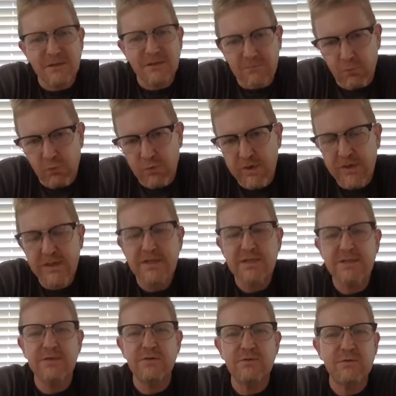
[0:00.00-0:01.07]
really
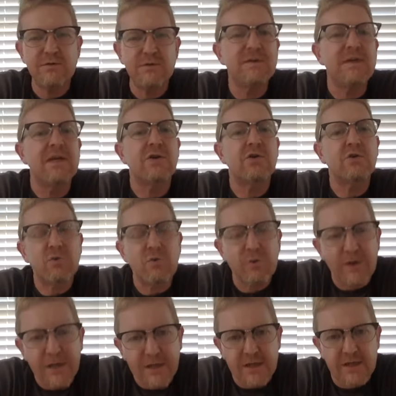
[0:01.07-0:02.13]
to, to think
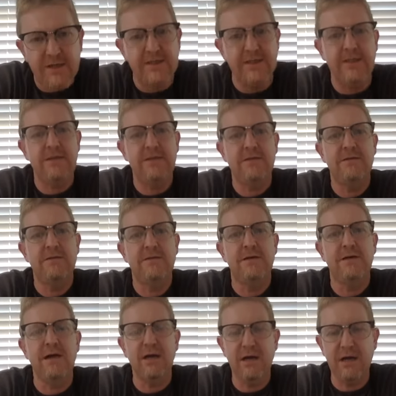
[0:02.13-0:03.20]
critically
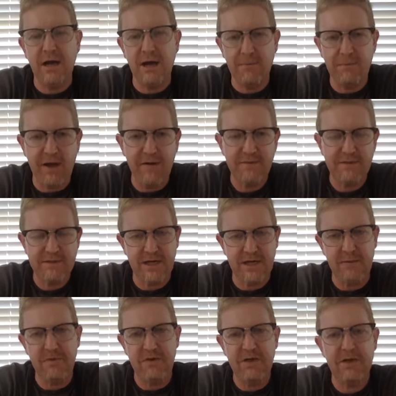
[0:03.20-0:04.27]
uh, about the
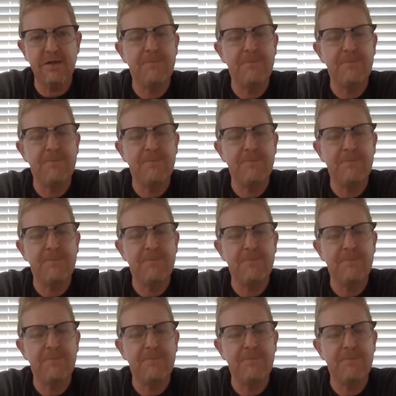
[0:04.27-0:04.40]
topic,